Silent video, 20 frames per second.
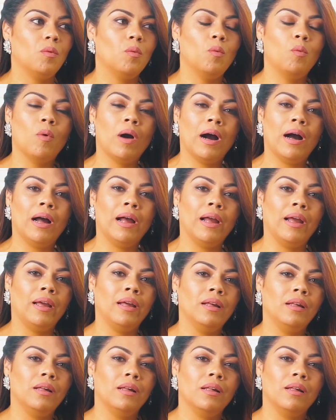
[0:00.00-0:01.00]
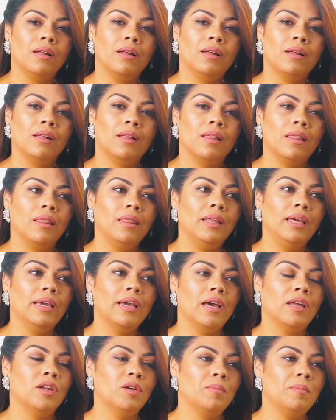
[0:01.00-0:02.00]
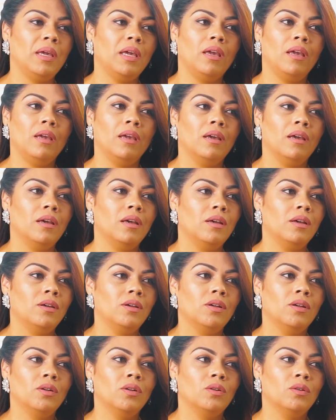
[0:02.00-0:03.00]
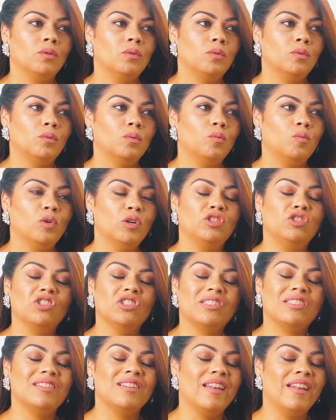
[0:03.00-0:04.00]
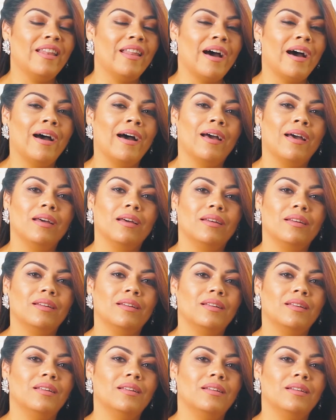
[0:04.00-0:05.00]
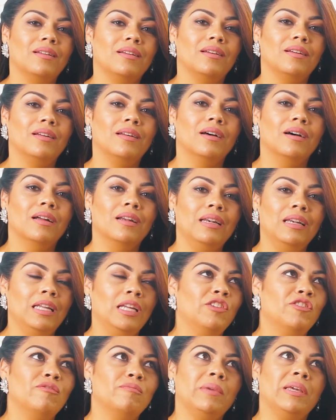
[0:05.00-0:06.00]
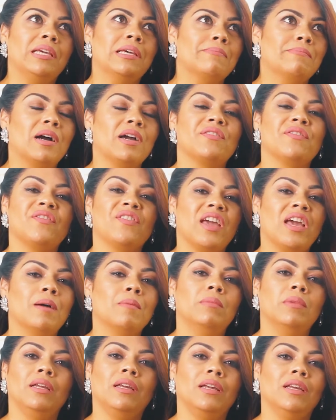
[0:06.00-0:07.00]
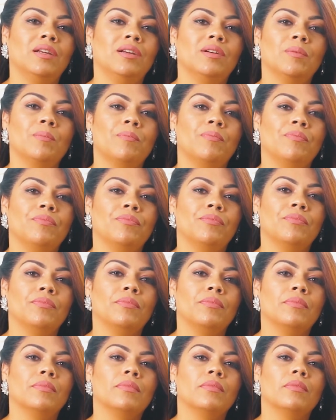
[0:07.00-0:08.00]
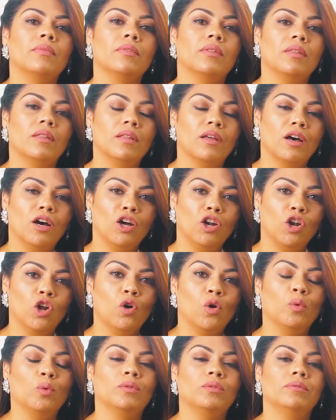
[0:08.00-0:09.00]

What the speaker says: why the enemy would just not leave me and my family alone.